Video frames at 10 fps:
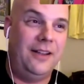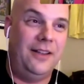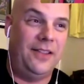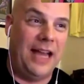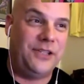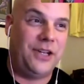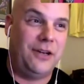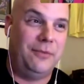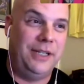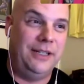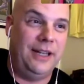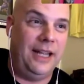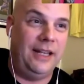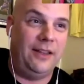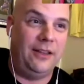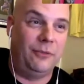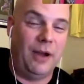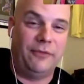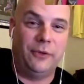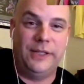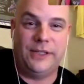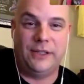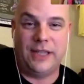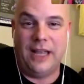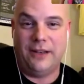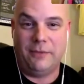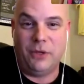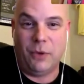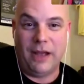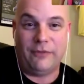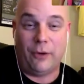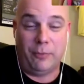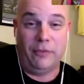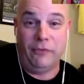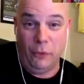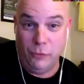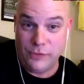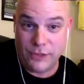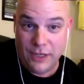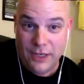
That gentleman and the referees at NWF are buffoons,